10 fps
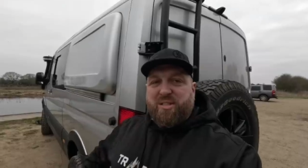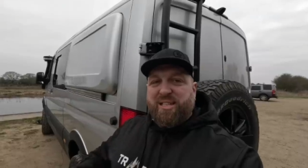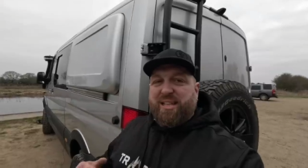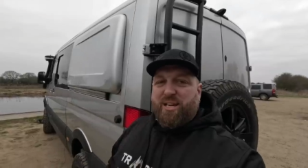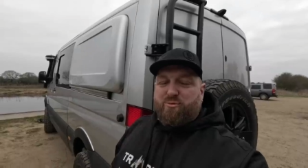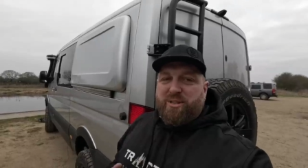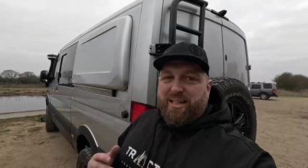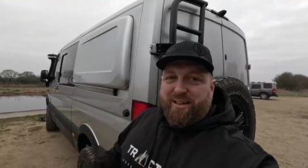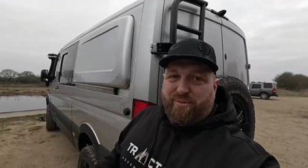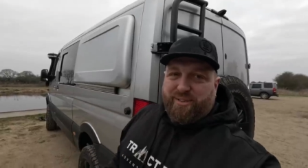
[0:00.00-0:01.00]
So the next
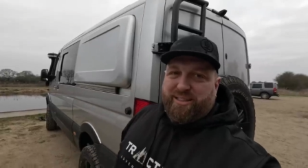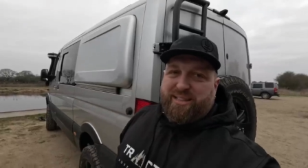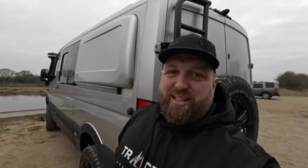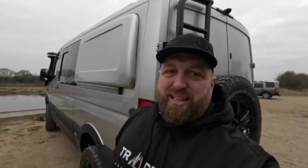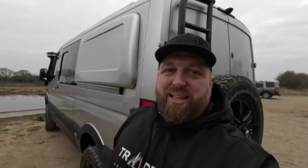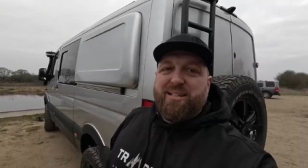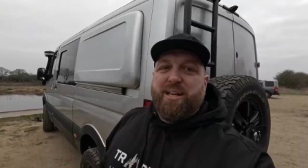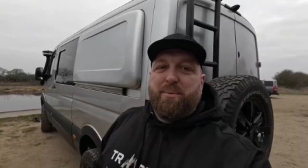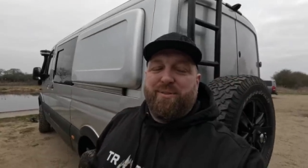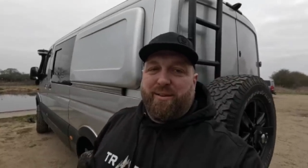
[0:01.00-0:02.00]
really obvious thing that you can
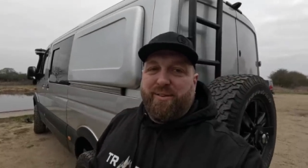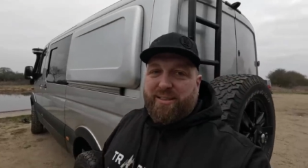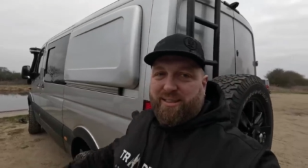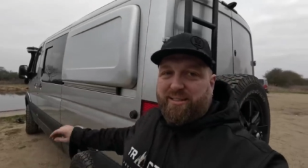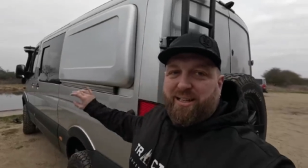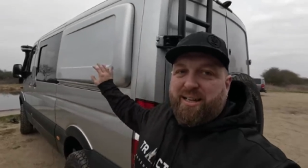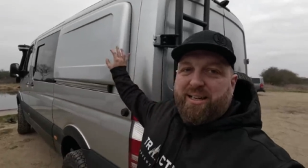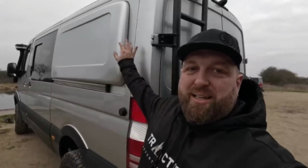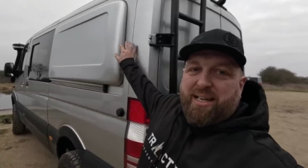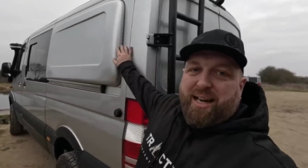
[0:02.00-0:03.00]
see we've had fitted
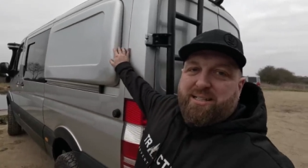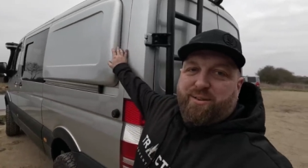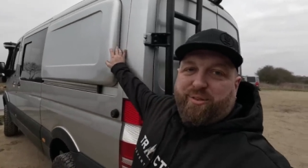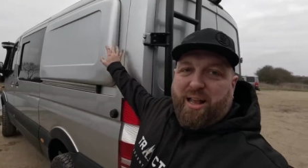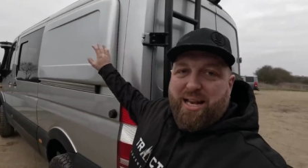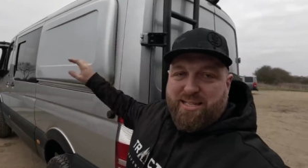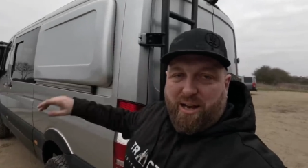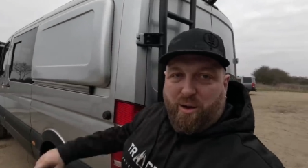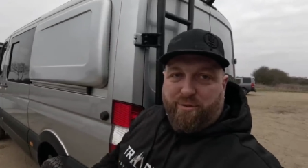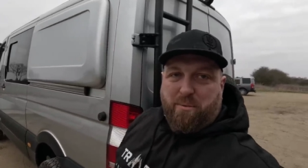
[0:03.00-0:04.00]
is the flares that I
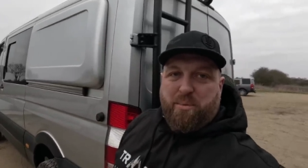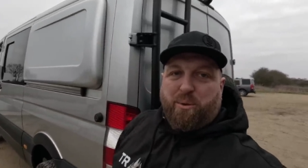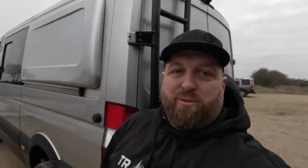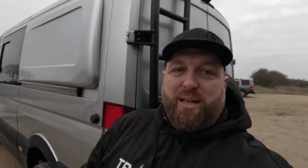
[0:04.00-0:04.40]
got from Mule